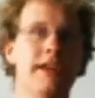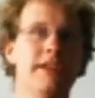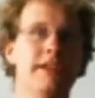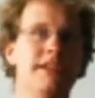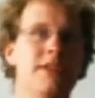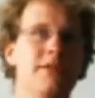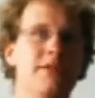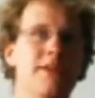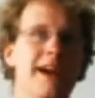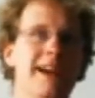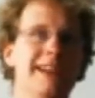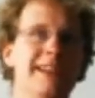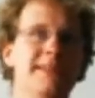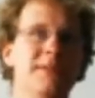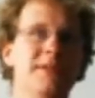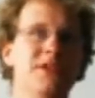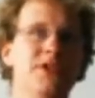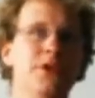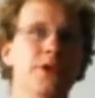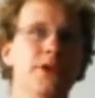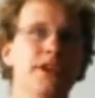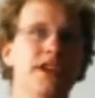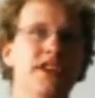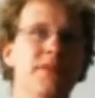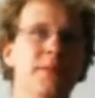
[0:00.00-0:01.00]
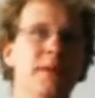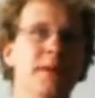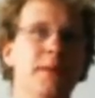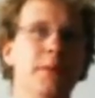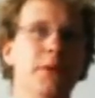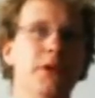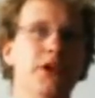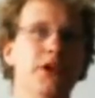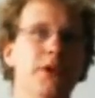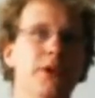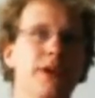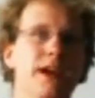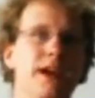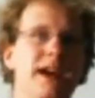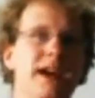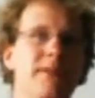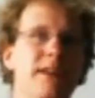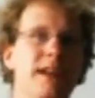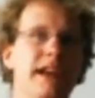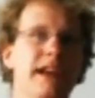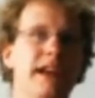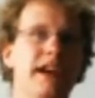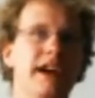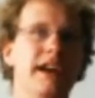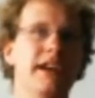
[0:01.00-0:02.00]
is the vast majority of people don't have
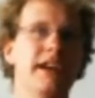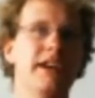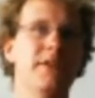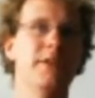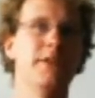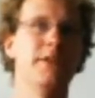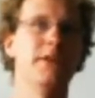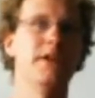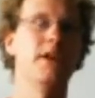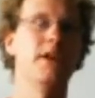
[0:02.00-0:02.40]
any kind of